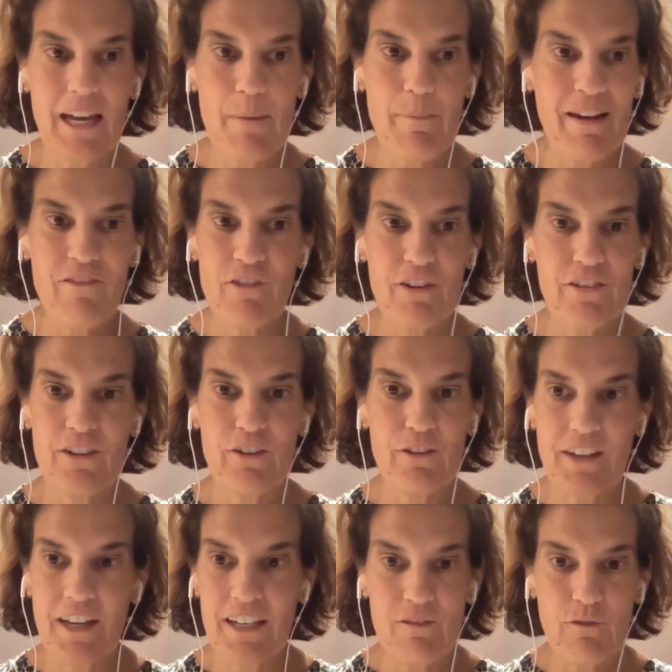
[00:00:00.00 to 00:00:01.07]
up every single
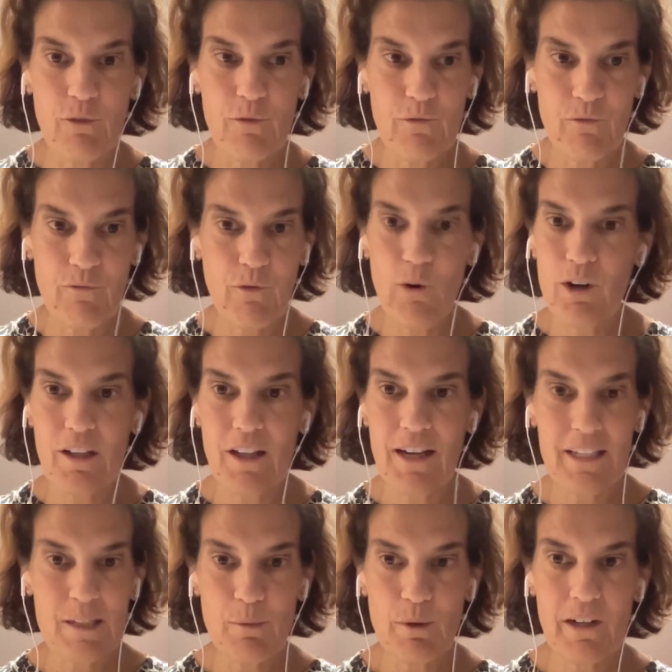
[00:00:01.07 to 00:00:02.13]
night at 4
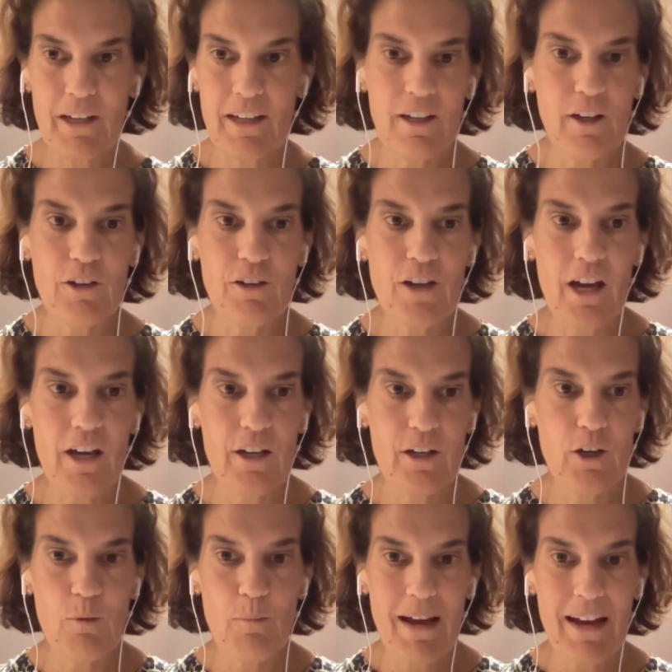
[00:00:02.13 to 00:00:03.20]
o'clock in the morning and not
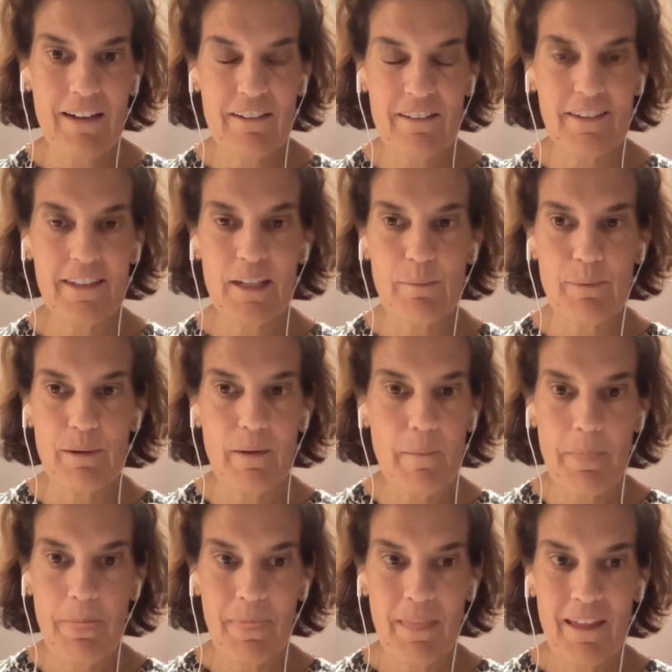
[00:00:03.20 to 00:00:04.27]
go back to sleep.
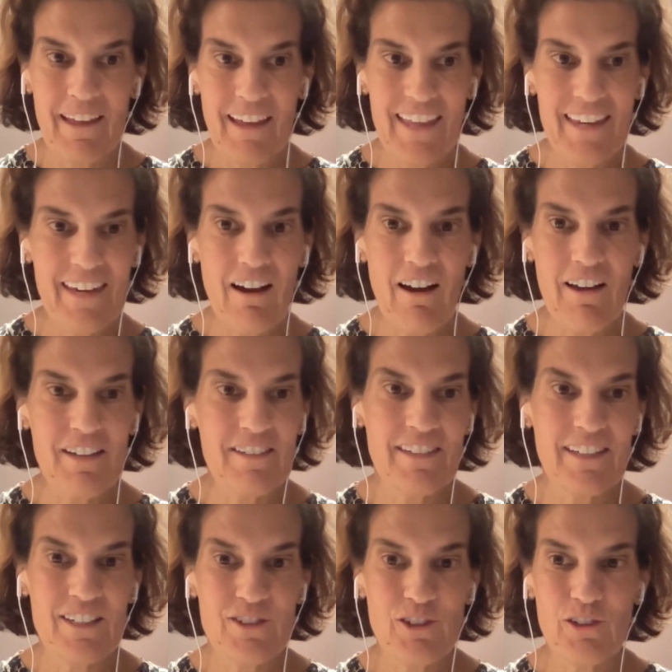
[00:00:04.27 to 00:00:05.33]
And
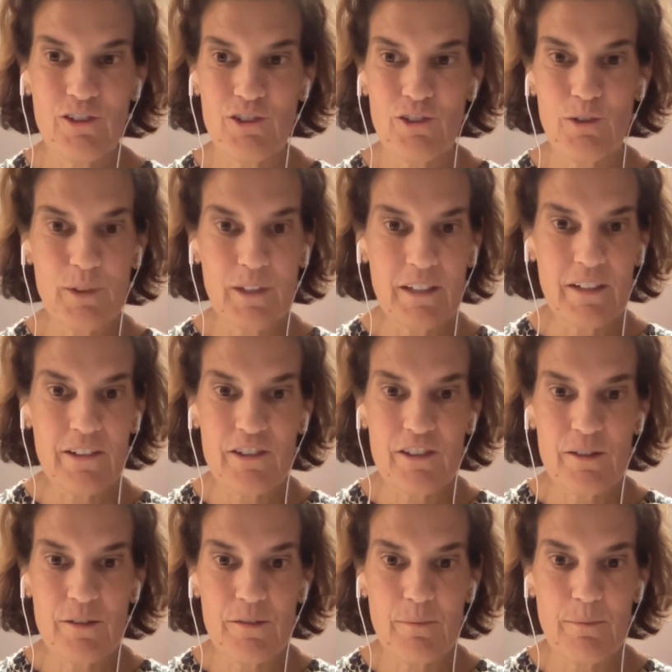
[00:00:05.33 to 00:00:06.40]
honestly, it took 2
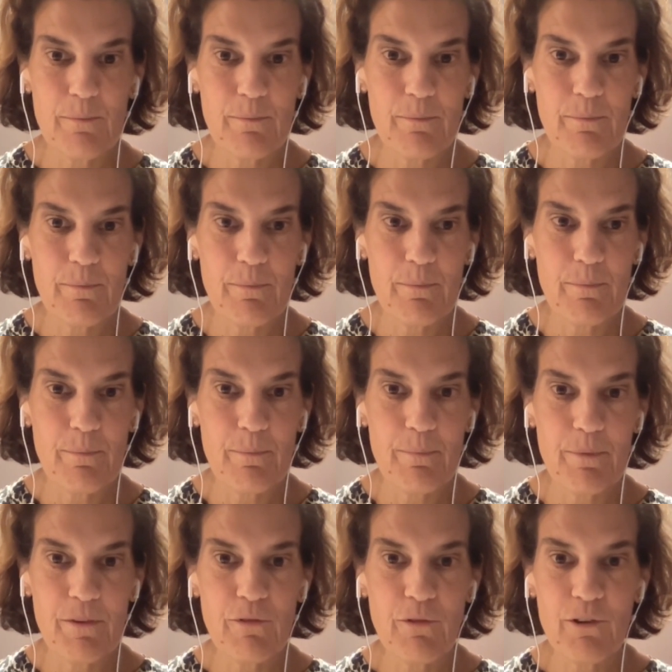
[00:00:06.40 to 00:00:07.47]
years
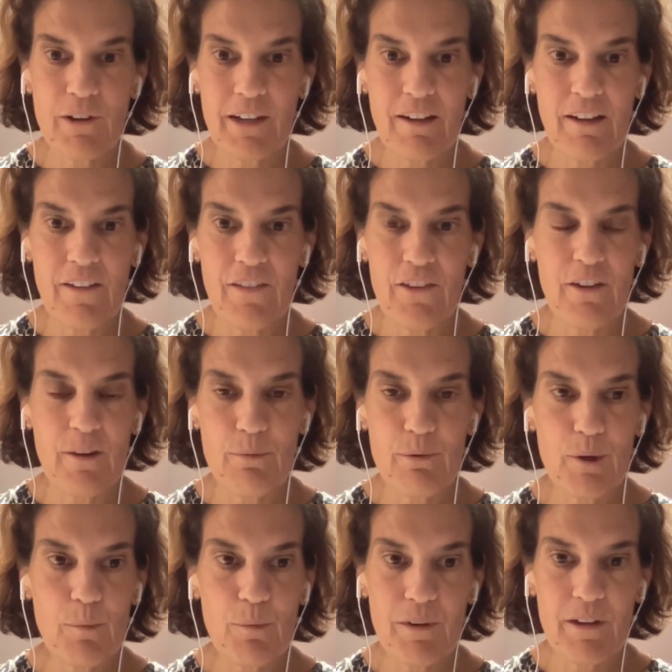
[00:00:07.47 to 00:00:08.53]
before I got the
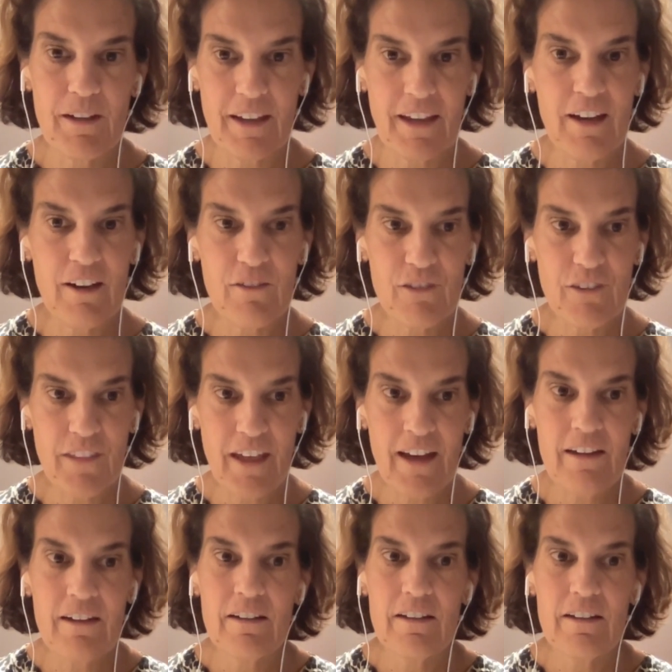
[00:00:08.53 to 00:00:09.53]
appropriate care for that.